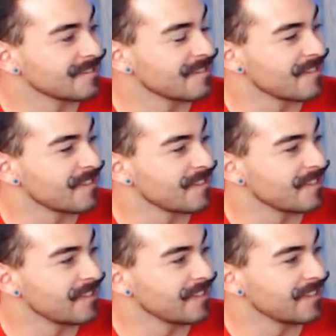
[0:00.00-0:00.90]

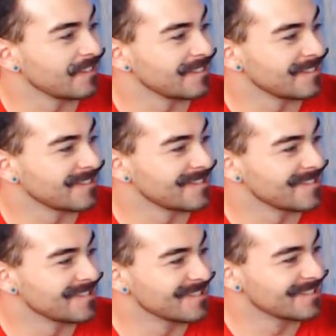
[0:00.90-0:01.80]

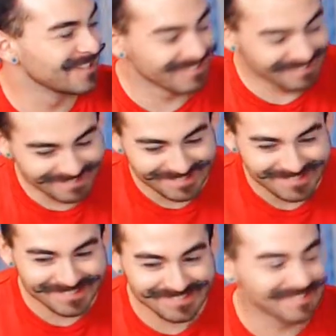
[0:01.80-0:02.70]

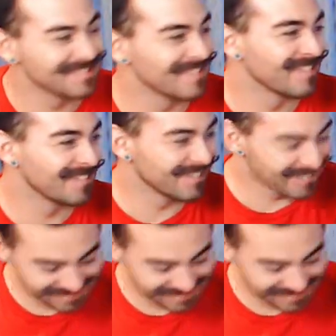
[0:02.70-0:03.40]
(not speaking)